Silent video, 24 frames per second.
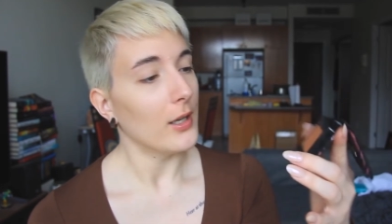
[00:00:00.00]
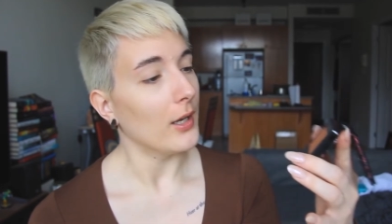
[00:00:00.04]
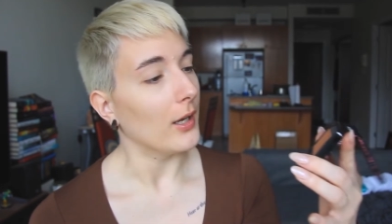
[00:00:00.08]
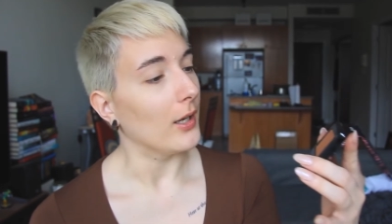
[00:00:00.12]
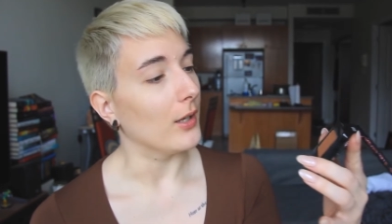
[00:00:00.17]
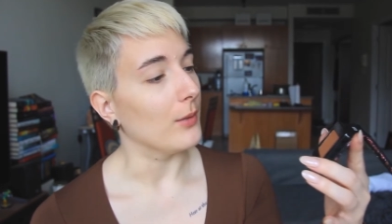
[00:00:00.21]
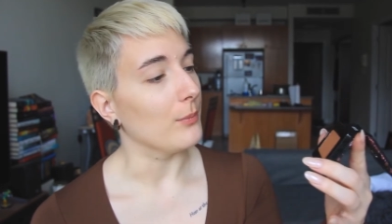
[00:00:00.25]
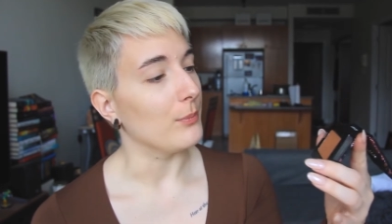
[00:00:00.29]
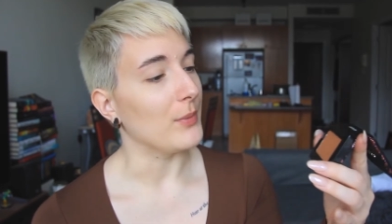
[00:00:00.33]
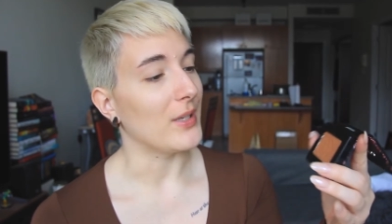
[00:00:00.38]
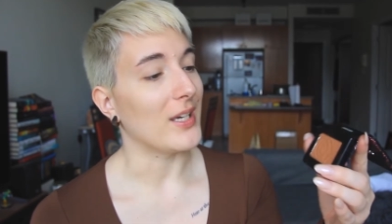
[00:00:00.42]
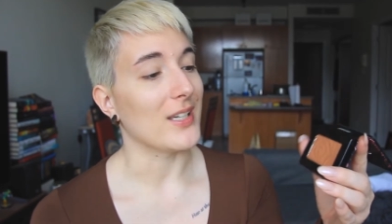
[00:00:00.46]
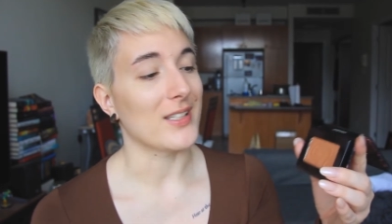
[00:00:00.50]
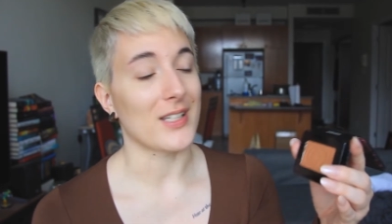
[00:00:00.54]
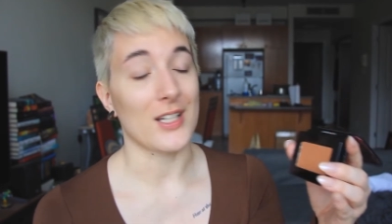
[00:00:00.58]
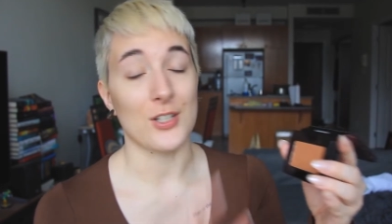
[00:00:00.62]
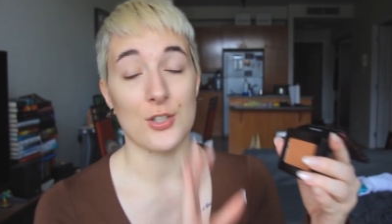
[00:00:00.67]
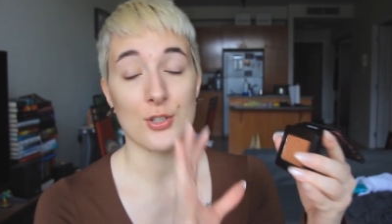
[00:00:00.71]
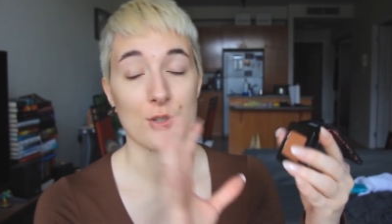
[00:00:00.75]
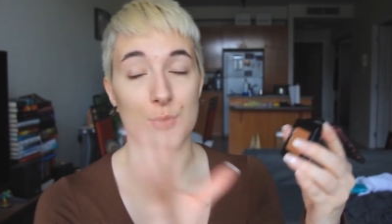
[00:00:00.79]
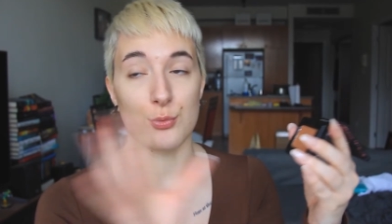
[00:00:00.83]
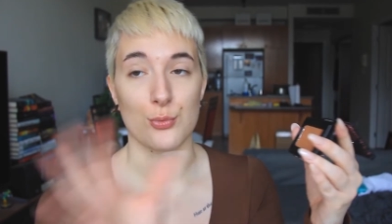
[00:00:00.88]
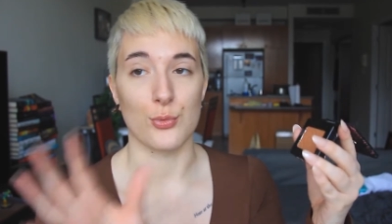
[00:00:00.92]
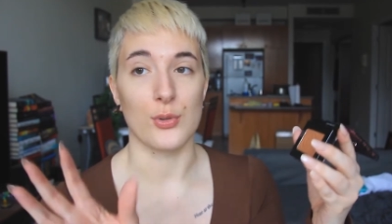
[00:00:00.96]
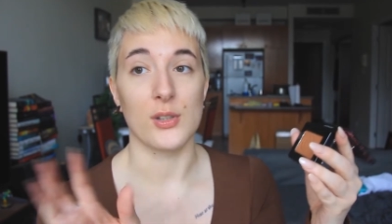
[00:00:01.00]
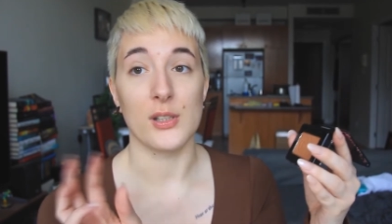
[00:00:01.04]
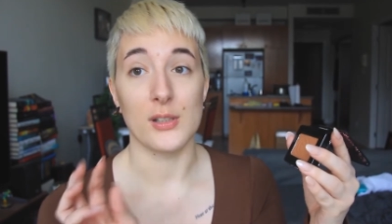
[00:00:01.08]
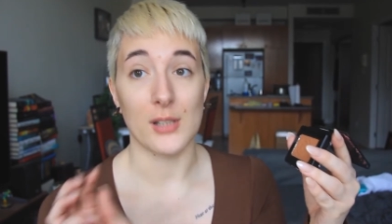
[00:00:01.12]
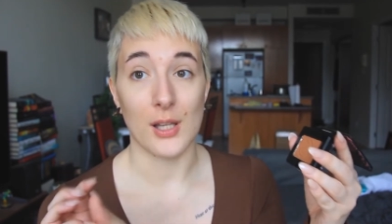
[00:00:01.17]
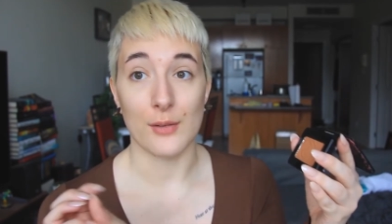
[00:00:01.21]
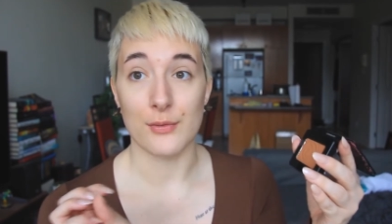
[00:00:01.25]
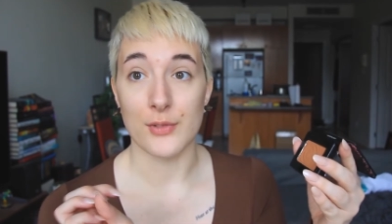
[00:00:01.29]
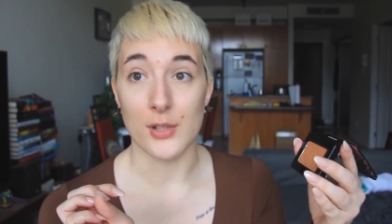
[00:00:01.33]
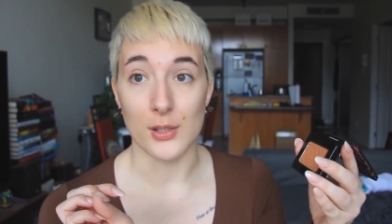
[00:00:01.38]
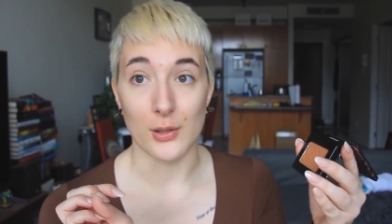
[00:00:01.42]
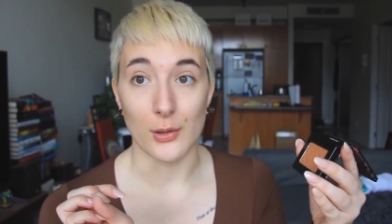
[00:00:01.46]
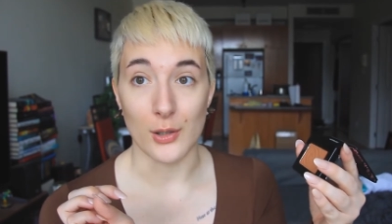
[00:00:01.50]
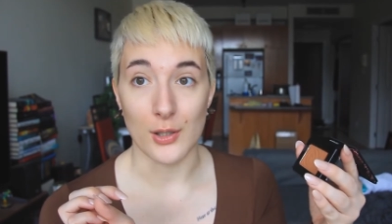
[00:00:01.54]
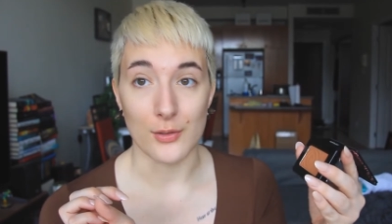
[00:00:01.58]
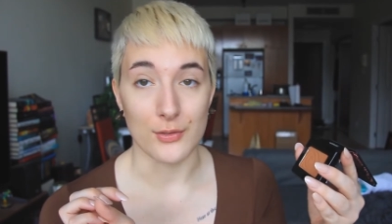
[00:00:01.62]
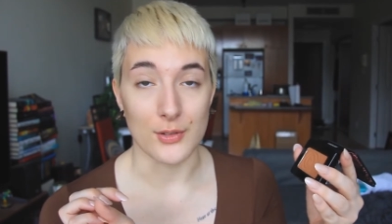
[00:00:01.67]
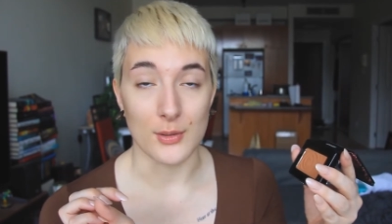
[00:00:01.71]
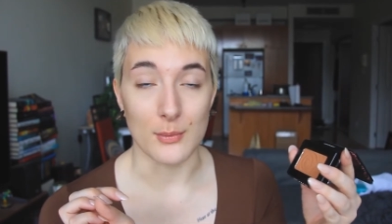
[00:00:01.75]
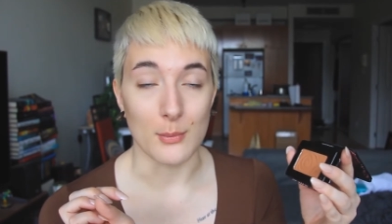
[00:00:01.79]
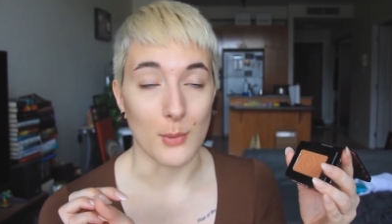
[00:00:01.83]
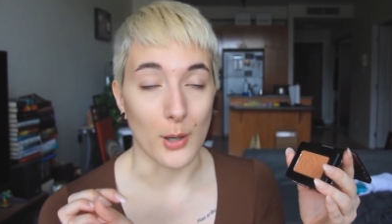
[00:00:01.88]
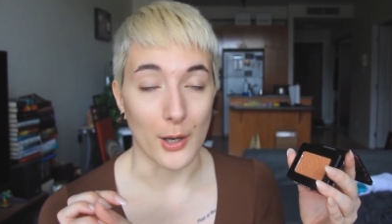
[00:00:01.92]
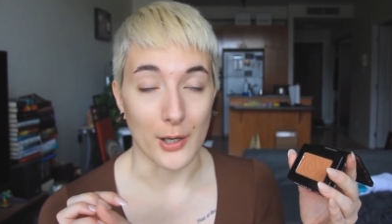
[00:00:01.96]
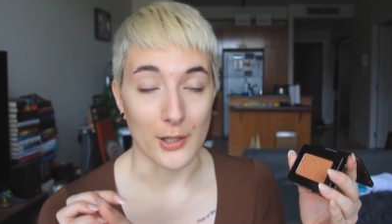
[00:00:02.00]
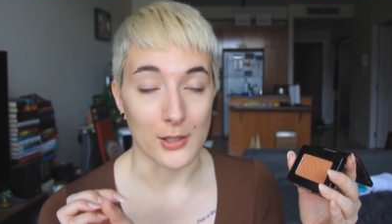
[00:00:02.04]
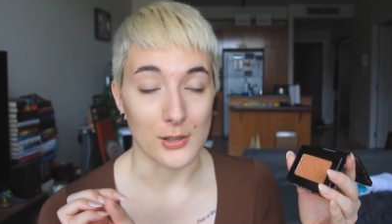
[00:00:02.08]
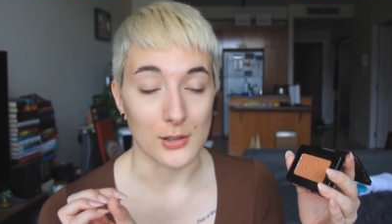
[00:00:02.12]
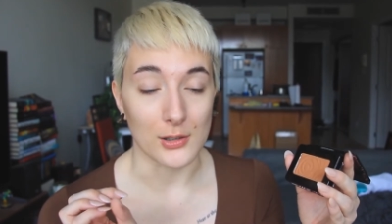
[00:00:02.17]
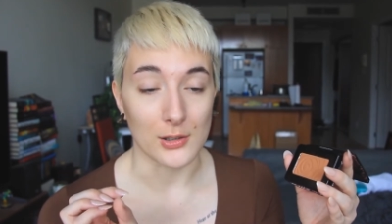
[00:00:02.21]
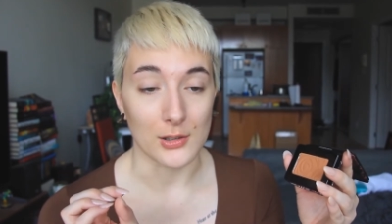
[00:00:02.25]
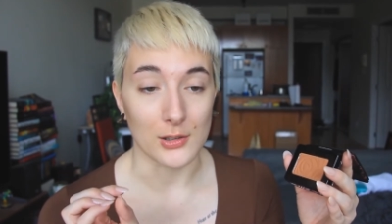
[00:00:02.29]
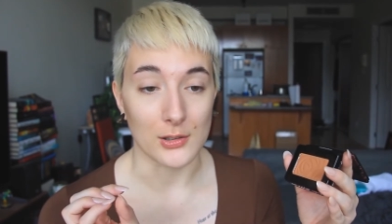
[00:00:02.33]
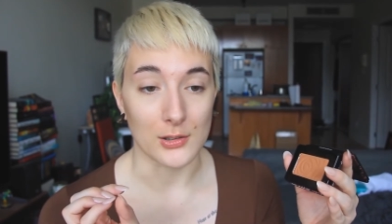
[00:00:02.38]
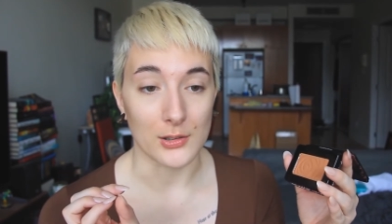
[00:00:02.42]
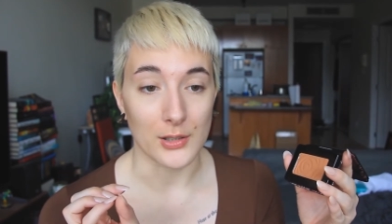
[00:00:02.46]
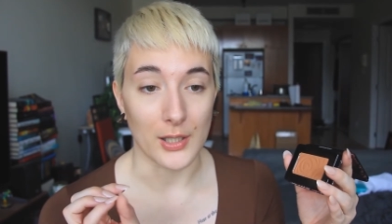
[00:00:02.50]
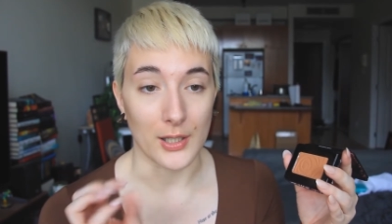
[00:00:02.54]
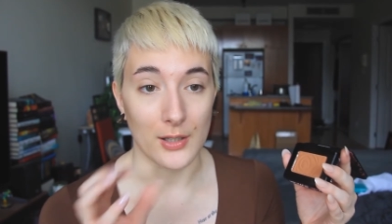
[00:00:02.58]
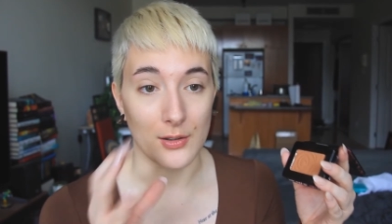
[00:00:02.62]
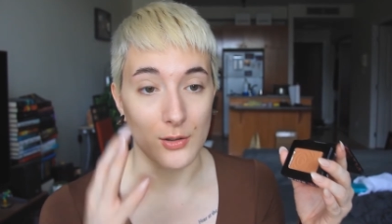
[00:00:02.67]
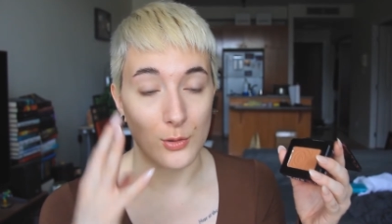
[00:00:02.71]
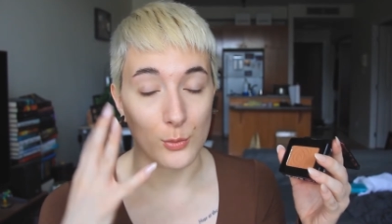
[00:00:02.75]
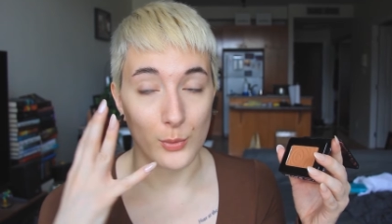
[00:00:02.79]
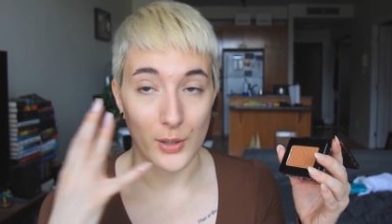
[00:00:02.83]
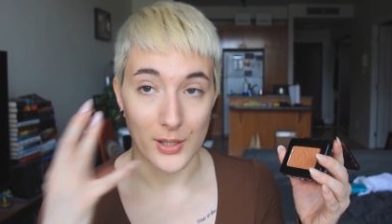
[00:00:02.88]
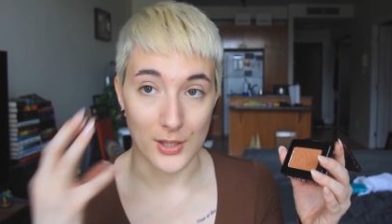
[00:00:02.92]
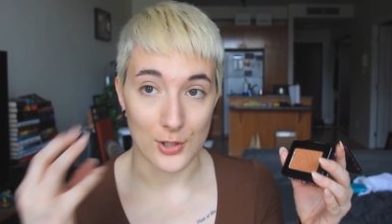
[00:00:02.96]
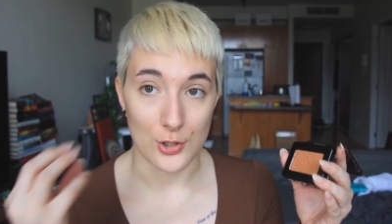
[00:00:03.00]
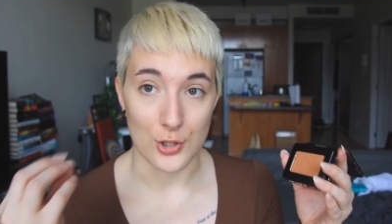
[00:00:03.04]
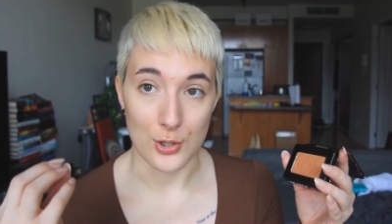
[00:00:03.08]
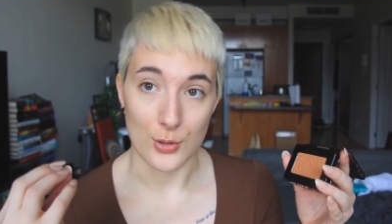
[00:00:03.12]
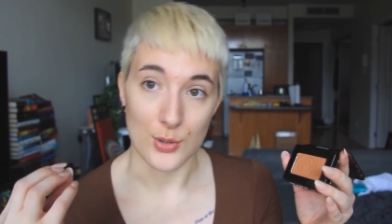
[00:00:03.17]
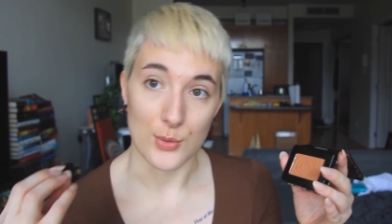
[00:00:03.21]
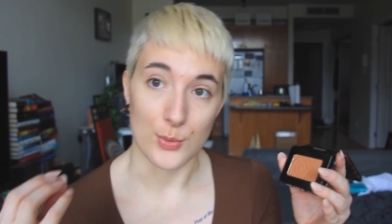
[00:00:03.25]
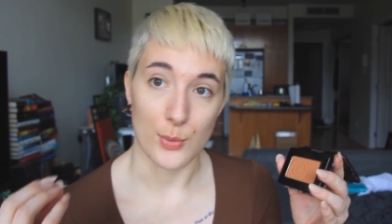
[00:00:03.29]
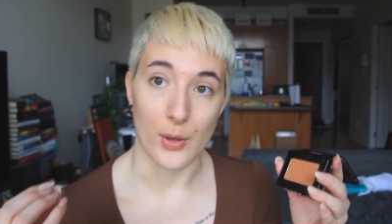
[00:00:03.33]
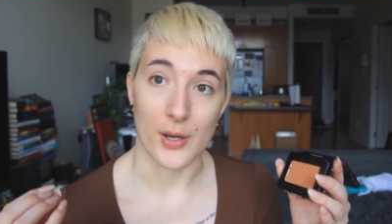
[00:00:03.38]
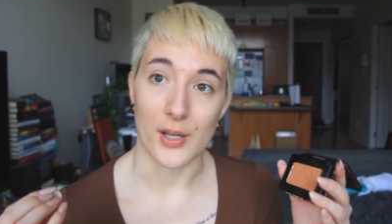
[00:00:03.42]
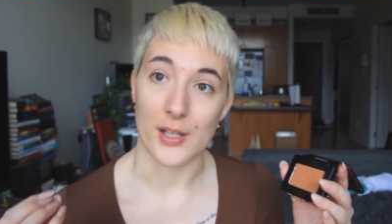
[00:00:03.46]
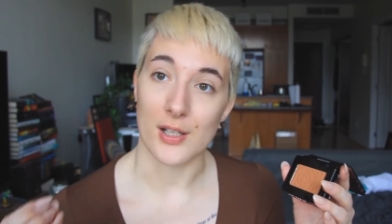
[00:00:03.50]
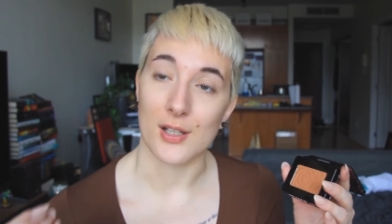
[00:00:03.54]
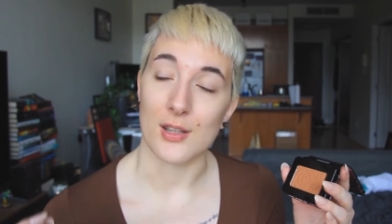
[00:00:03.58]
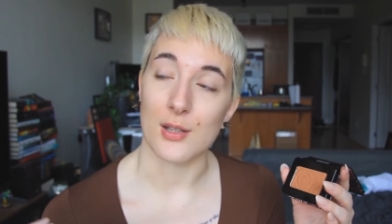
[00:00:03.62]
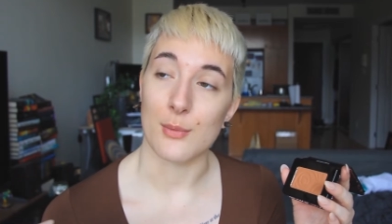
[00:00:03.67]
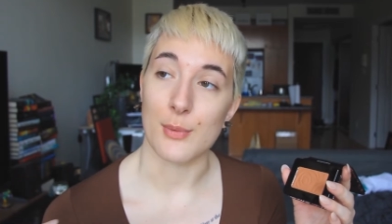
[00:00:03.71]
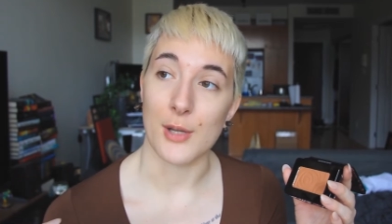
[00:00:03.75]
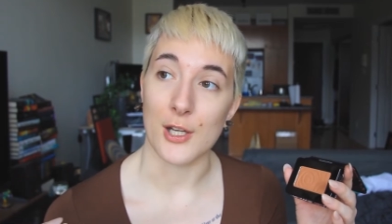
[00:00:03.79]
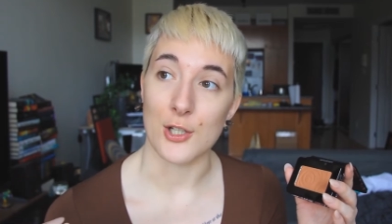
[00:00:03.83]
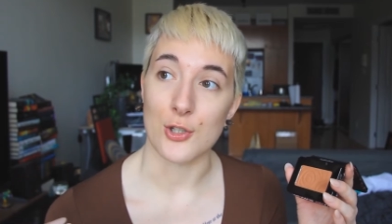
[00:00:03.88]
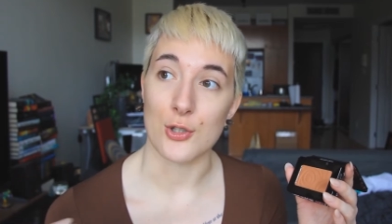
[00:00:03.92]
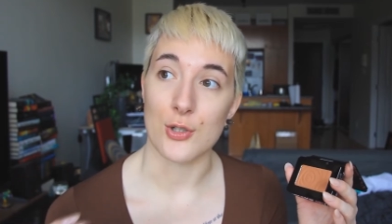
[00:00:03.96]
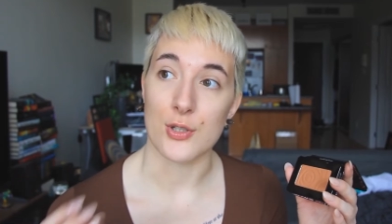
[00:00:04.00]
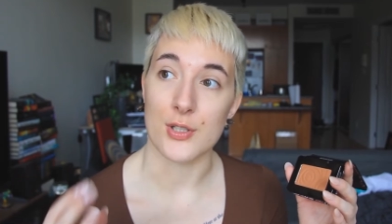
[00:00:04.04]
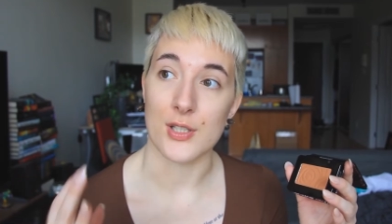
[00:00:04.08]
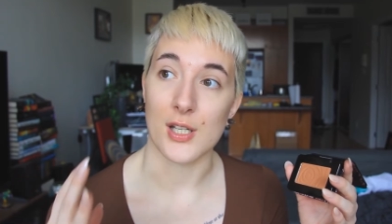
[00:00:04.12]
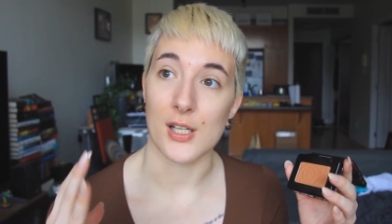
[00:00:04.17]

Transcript: um, because I just really loved the look of the model and the way that she was wearing it in the pictures.